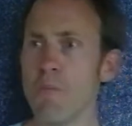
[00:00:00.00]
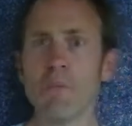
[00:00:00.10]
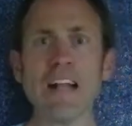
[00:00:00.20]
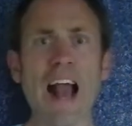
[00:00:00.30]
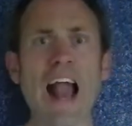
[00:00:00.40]

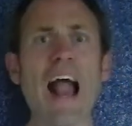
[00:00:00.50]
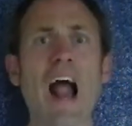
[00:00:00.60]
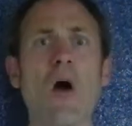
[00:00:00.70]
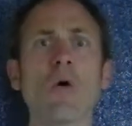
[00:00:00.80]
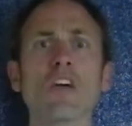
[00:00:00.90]
But
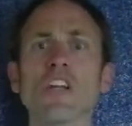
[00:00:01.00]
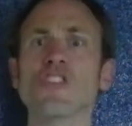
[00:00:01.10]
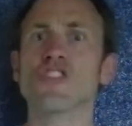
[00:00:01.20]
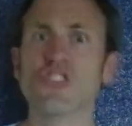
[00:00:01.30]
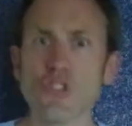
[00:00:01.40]
how can a
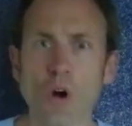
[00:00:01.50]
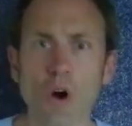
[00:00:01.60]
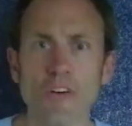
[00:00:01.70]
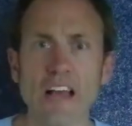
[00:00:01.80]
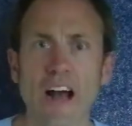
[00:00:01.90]

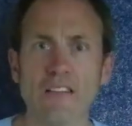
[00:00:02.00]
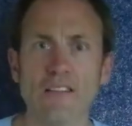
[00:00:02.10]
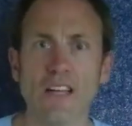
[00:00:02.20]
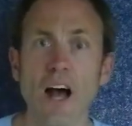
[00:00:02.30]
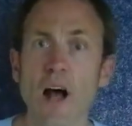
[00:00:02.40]
story
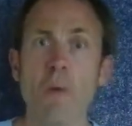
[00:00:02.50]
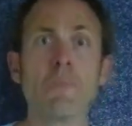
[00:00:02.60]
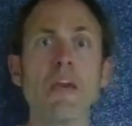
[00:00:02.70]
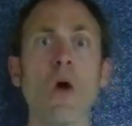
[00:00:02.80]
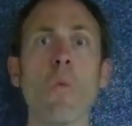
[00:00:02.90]
hunter
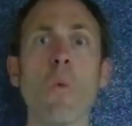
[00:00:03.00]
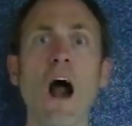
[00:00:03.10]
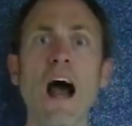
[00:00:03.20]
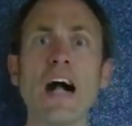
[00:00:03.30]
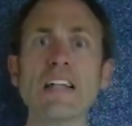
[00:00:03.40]
be a
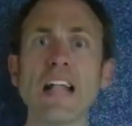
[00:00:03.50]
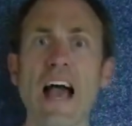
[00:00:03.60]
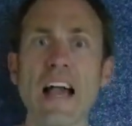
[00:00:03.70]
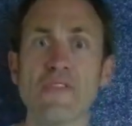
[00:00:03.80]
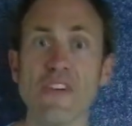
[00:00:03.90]

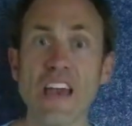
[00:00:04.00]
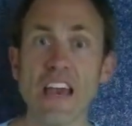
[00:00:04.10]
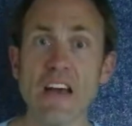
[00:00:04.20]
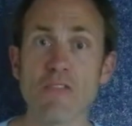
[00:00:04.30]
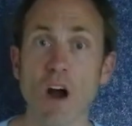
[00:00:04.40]
wildlife
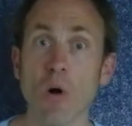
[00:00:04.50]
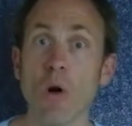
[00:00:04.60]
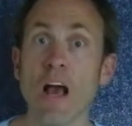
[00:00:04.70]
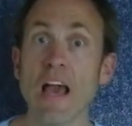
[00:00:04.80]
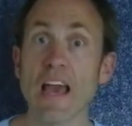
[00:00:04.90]

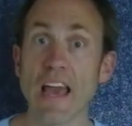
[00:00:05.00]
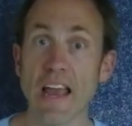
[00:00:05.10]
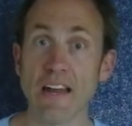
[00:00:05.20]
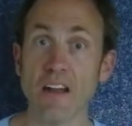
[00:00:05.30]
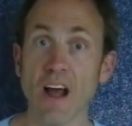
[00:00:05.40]
hero
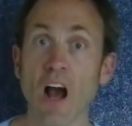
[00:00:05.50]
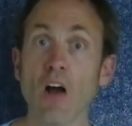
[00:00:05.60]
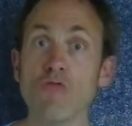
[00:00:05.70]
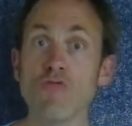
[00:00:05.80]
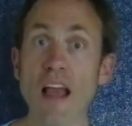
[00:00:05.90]
in a
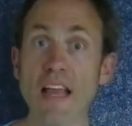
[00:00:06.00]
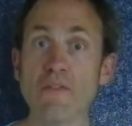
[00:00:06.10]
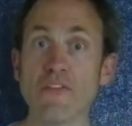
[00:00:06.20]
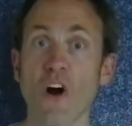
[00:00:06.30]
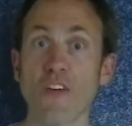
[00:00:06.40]

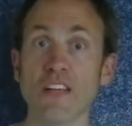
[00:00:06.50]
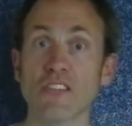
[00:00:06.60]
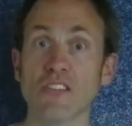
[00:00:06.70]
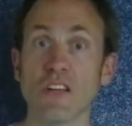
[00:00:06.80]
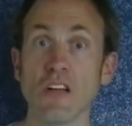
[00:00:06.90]

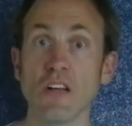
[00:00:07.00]
rainforest?